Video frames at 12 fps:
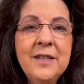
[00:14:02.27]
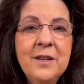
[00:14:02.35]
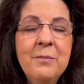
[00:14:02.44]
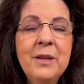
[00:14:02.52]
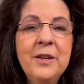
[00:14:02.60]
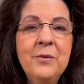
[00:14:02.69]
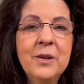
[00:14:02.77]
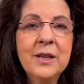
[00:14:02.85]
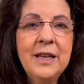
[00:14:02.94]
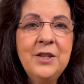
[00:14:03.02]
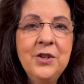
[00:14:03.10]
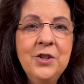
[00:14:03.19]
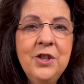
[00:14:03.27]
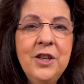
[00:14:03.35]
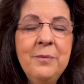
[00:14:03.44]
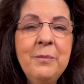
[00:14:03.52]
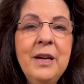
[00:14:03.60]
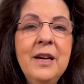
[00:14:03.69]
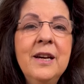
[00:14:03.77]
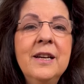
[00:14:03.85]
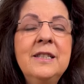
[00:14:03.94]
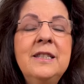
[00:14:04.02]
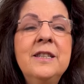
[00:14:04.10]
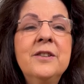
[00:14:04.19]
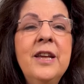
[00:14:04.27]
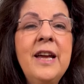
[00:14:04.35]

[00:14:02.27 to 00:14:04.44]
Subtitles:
committed relationship until they